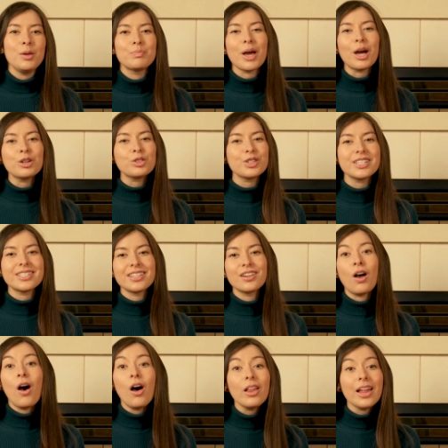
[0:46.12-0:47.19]
Boundaries in
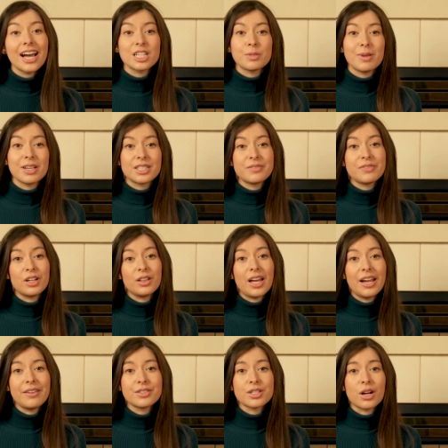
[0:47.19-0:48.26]
all aspects of our
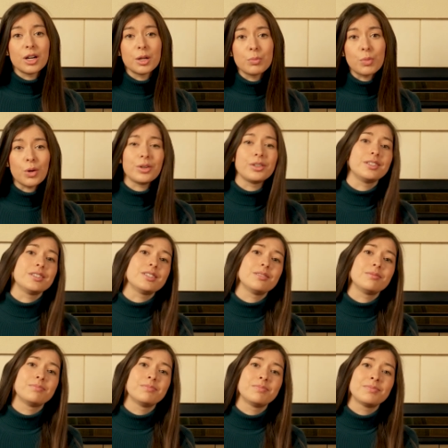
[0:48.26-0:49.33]
lives are important.
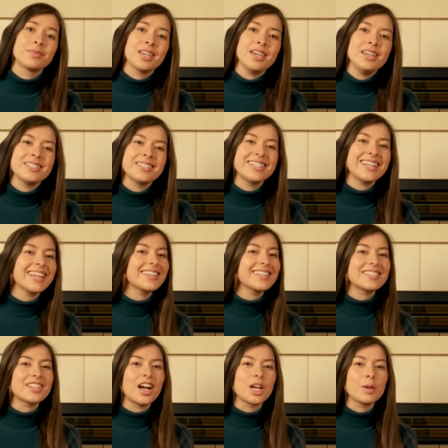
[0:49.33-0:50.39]
Today,
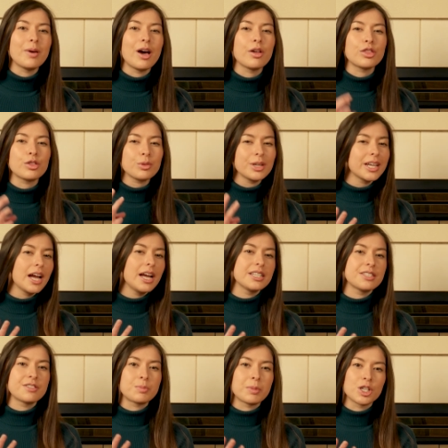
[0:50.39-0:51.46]
let's talk about three kinds
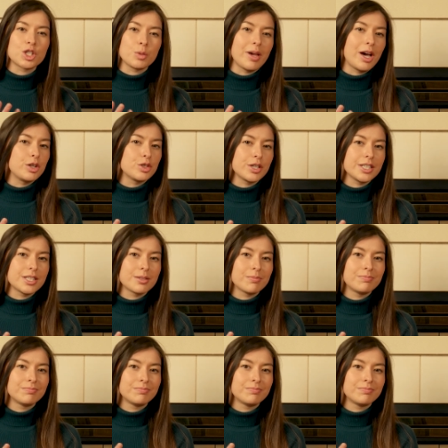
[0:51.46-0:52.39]
of spiritual boundaries: